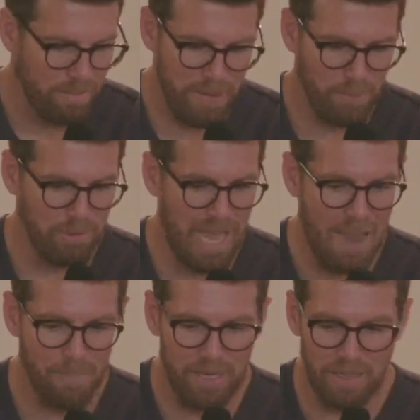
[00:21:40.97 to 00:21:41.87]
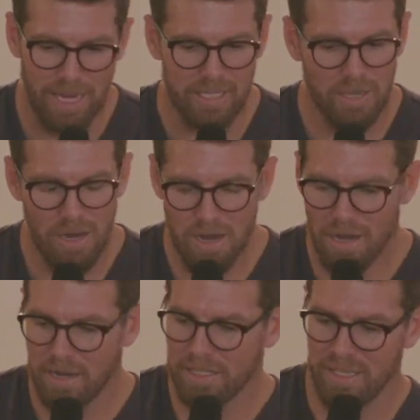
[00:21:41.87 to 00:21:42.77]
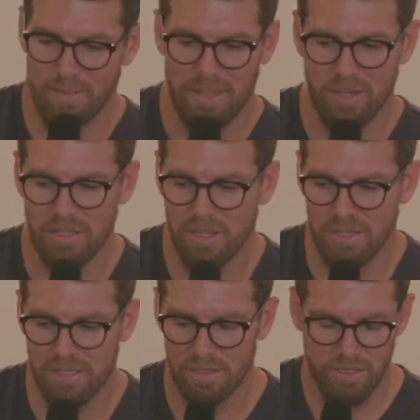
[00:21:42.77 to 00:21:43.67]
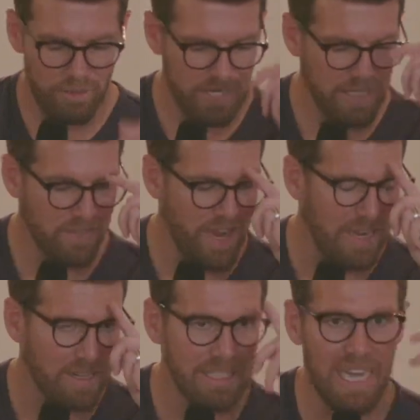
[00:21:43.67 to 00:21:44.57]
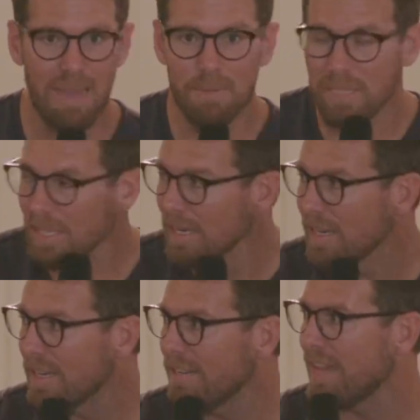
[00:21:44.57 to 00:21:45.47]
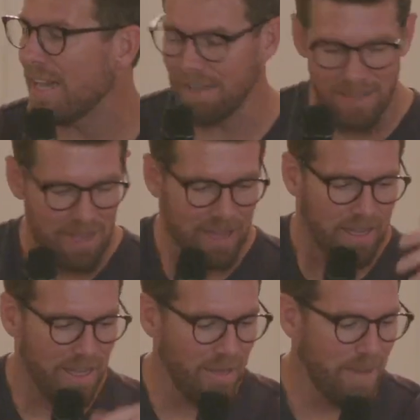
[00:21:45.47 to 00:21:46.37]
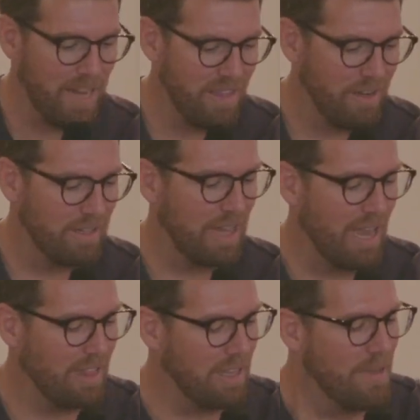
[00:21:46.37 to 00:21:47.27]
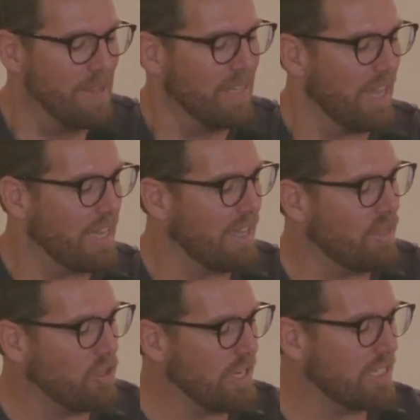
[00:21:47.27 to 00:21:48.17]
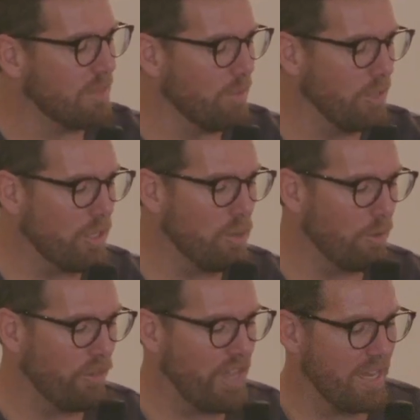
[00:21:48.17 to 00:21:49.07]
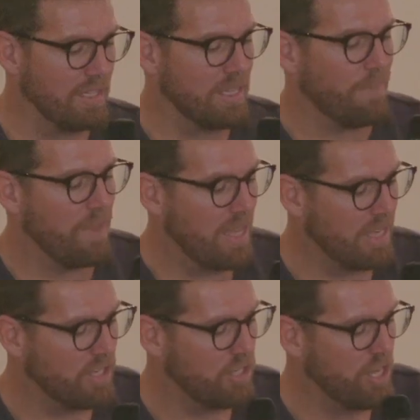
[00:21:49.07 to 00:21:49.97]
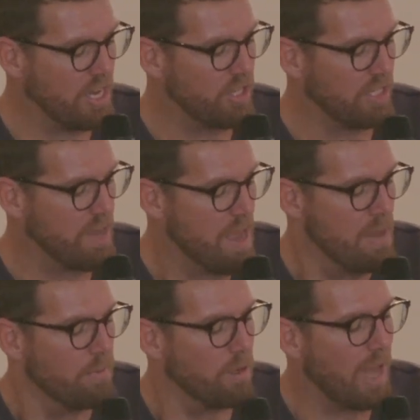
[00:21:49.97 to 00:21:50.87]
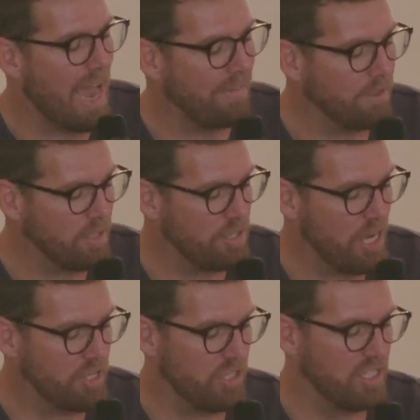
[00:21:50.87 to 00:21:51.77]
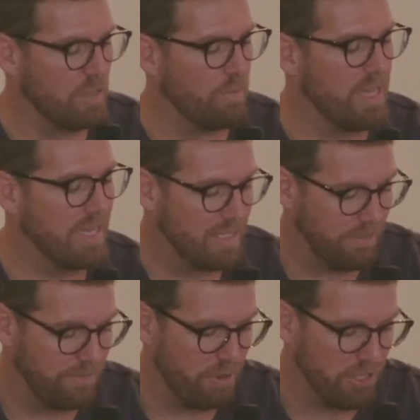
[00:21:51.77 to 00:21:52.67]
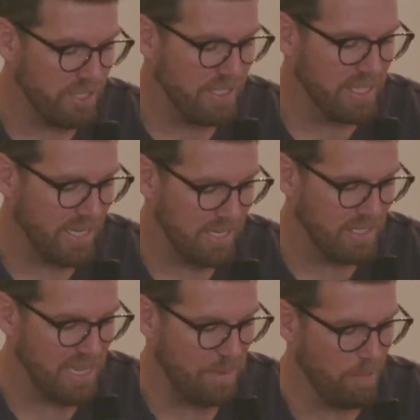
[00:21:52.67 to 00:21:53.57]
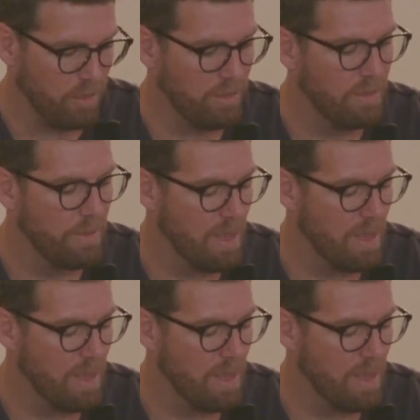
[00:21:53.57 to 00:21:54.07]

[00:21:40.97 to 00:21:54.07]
people lapping like dogs. I mean, there's crazy. You've got Samson. You've got hey there, Delilah. Like there's like some really cool things in Judges. Well, after Judges, we get to 1st and 2nd Samuel.